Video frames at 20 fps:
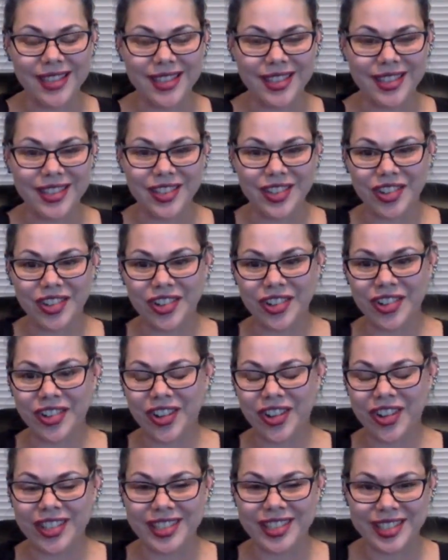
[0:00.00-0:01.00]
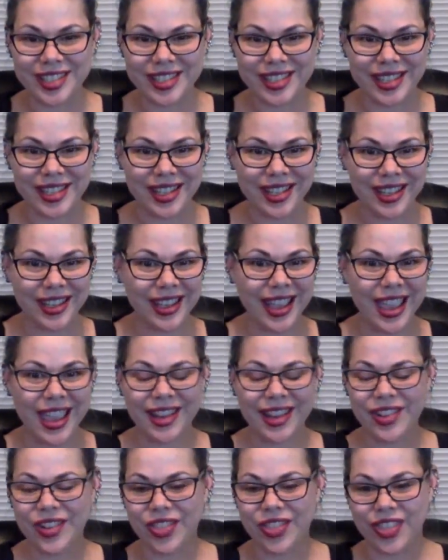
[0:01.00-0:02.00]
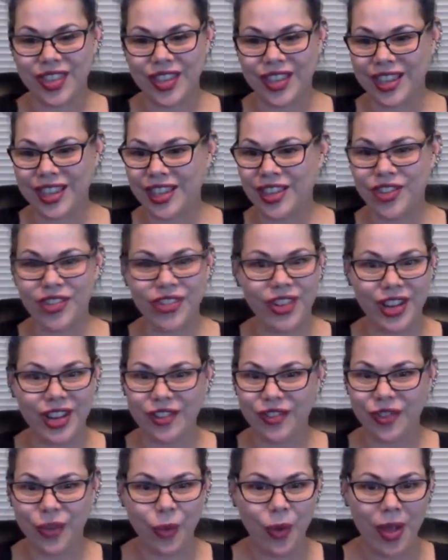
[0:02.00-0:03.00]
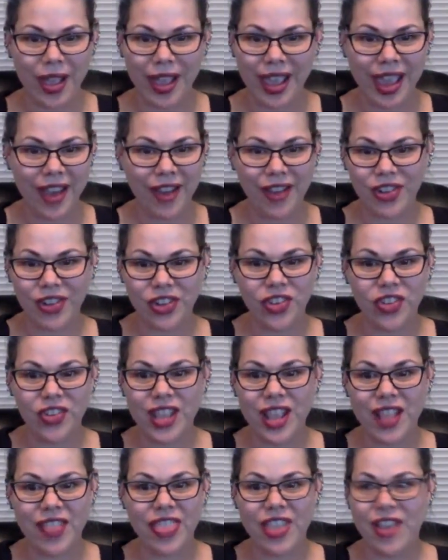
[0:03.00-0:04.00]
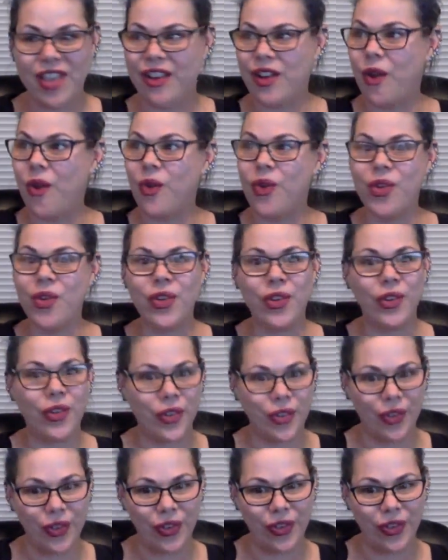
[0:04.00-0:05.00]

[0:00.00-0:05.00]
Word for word: So you're auditioning and you're thinking you're reading for one character. You get there and, oh, no, no, no, no,